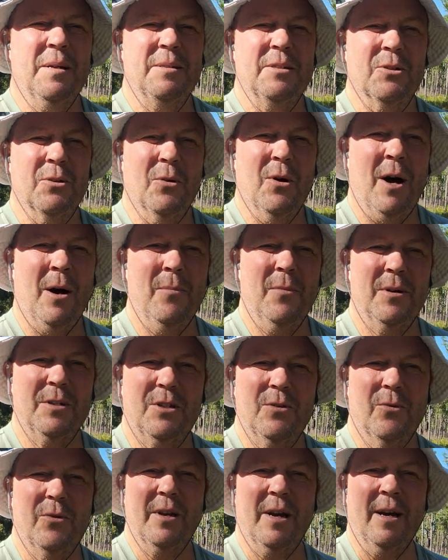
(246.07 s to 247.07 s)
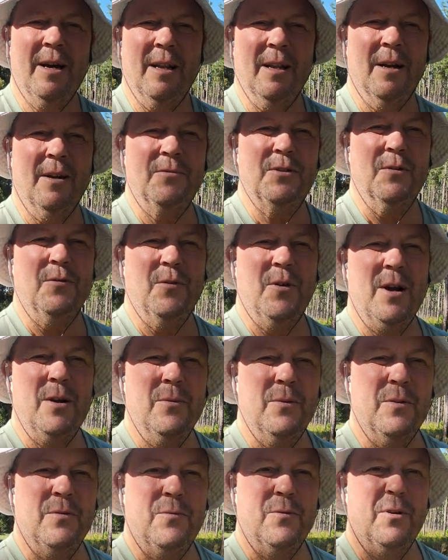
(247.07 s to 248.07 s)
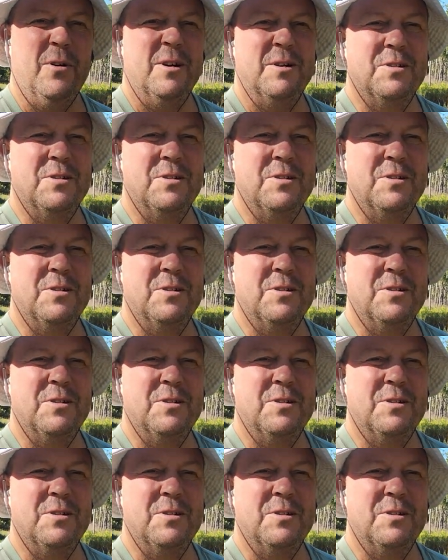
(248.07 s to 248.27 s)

So how much have we got left to fight with for